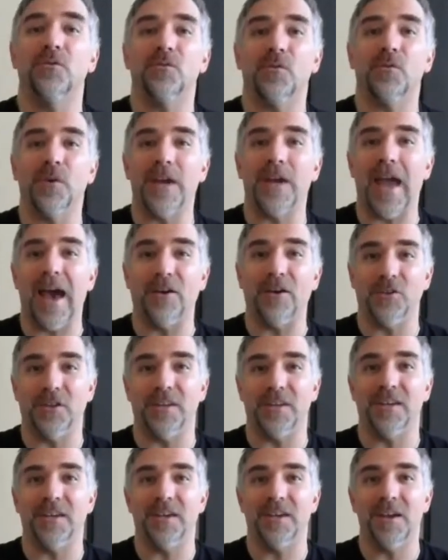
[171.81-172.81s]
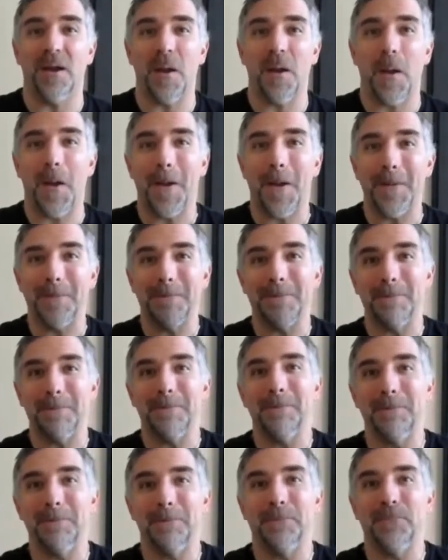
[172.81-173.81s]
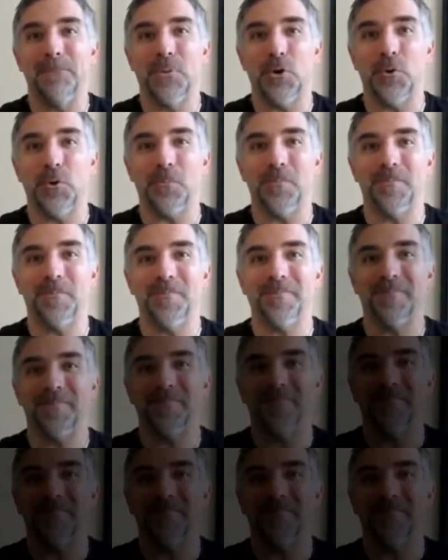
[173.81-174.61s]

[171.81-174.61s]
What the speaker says: reality. Boom.